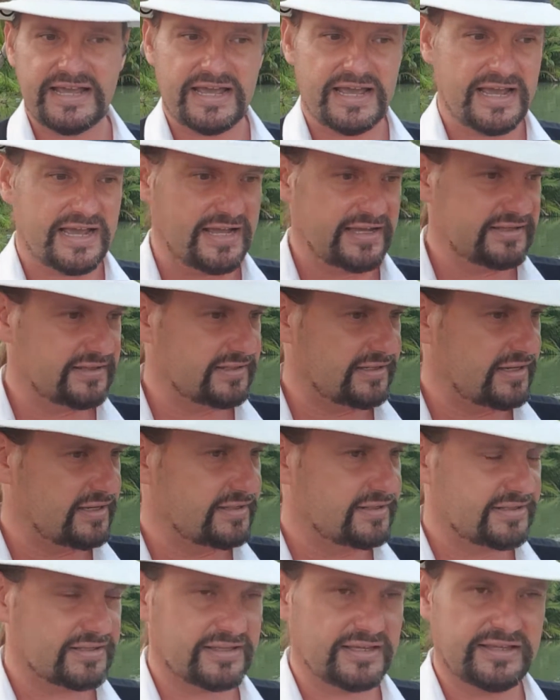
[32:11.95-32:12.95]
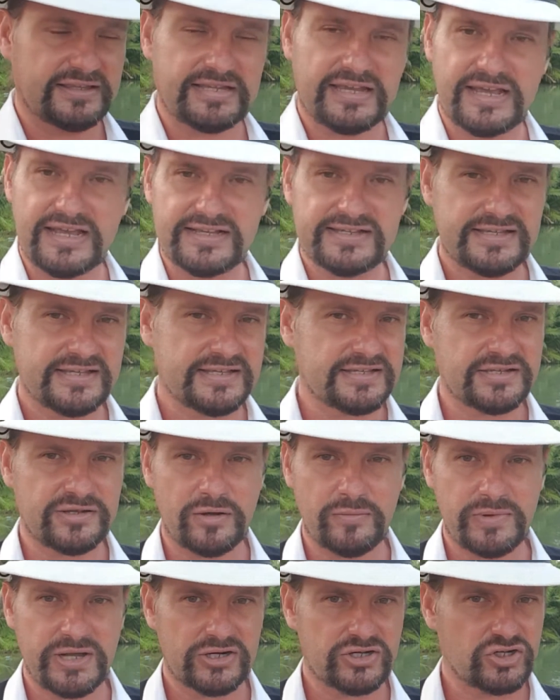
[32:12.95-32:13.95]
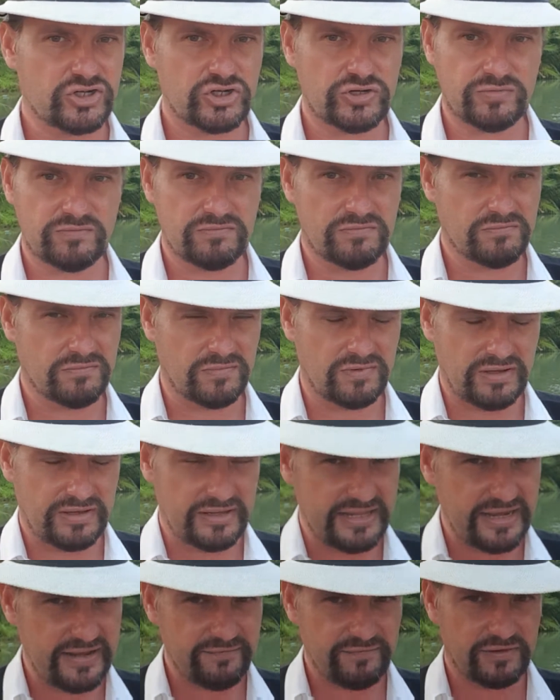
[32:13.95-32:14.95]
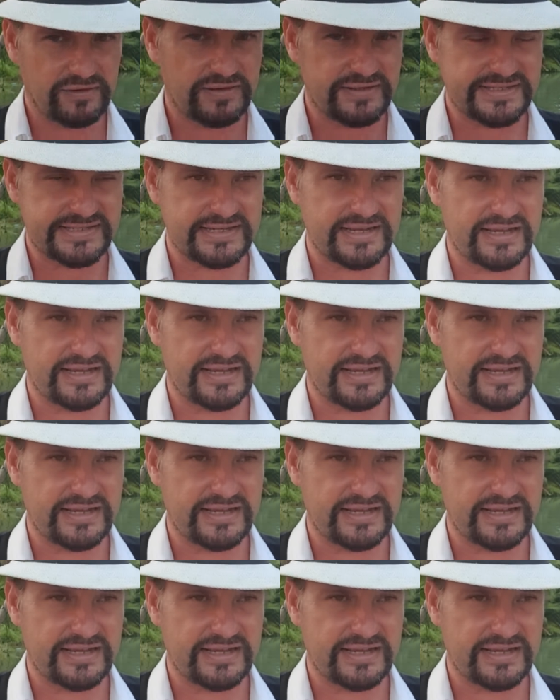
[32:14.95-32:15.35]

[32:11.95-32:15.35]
and it has so much levels.